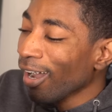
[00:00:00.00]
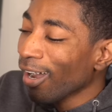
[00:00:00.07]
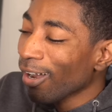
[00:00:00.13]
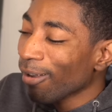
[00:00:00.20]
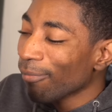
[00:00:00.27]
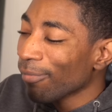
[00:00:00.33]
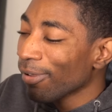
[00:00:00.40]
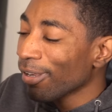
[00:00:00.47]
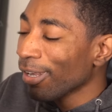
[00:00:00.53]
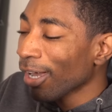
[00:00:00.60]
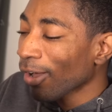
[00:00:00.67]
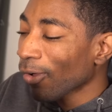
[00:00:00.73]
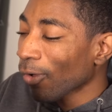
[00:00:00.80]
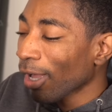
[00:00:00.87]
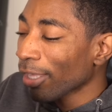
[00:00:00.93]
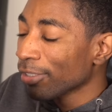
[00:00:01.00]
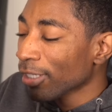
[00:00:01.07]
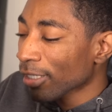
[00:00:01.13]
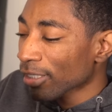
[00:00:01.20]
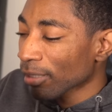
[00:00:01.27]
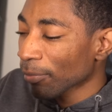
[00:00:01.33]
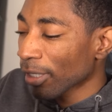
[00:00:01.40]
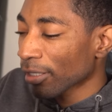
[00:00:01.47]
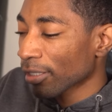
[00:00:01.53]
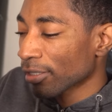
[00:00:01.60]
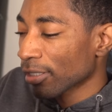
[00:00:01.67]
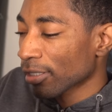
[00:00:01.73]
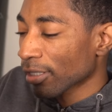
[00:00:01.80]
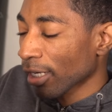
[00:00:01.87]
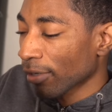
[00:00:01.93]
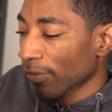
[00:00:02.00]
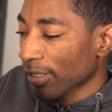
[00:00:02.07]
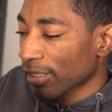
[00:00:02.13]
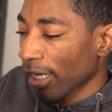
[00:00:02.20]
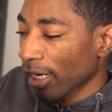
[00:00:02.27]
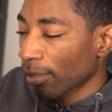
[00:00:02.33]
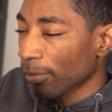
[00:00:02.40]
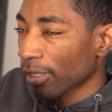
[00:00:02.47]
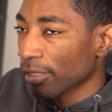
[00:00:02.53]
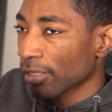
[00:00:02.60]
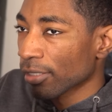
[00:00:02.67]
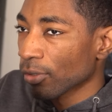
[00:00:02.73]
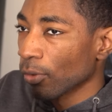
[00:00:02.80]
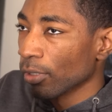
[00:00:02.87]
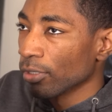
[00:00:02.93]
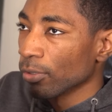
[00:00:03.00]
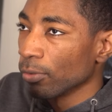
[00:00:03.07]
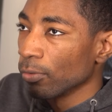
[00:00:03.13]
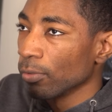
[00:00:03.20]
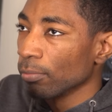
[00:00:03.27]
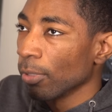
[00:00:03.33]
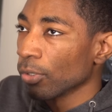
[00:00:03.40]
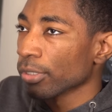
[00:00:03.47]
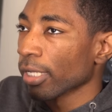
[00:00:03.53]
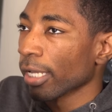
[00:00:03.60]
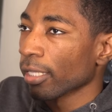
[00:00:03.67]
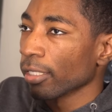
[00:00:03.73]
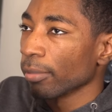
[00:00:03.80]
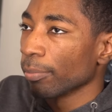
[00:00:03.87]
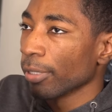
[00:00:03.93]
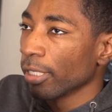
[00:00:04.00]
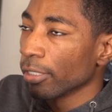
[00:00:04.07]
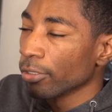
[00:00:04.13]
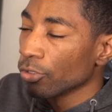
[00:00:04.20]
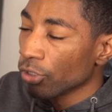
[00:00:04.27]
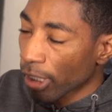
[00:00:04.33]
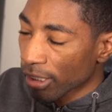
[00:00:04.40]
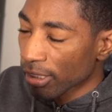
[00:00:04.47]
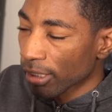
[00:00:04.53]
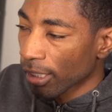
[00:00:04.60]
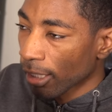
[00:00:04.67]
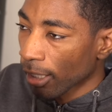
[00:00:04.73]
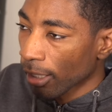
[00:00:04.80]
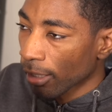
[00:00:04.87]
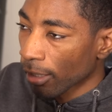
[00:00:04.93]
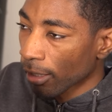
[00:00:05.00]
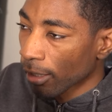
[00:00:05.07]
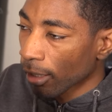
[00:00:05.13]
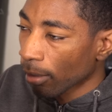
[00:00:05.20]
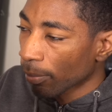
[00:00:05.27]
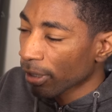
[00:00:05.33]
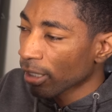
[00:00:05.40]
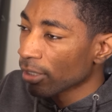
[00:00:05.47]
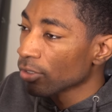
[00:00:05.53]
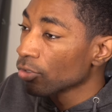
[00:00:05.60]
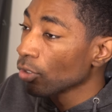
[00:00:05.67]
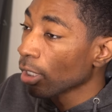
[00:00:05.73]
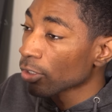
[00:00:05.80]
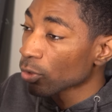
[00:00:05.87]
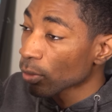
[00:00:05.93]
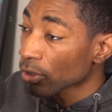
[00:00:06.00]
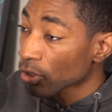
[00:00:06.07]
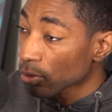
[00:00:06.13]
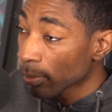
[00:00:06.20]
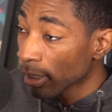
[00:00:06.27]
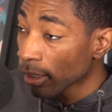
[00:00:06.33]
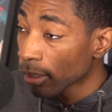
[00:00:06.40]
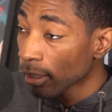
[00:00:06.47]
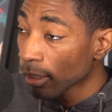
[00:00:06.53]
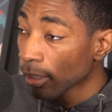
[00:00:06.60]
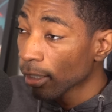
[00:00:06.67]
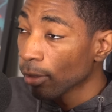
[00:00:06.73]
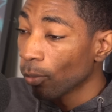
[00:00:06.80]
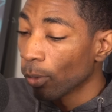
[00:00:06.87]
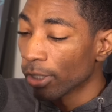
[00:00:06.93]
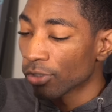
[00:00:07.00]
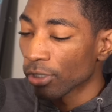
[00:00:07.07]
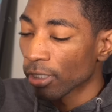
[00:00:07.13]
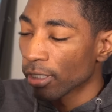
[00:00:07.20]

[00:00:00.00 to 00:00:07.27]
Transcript: Um, now it does seem like this is kind of exciting because it's going to most likely pit Jesse Kotton up against Joshua Schmidt which